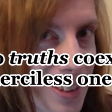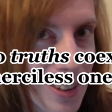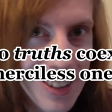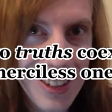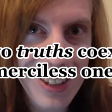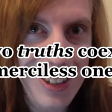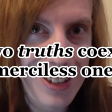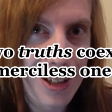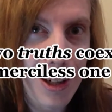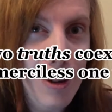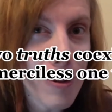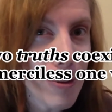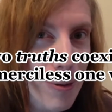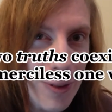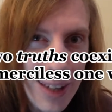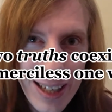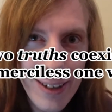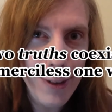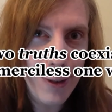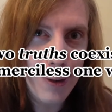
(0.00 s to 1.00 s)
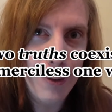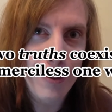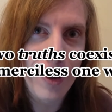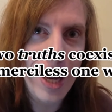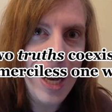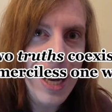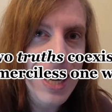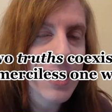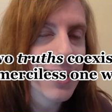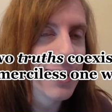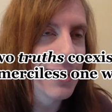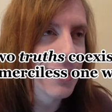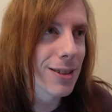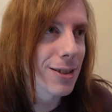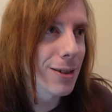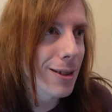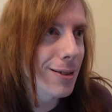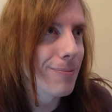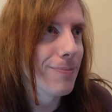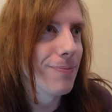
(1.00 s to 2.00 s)
it sure feels fine, it
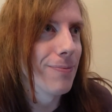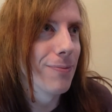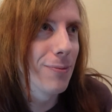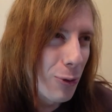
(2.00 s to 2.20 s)
sure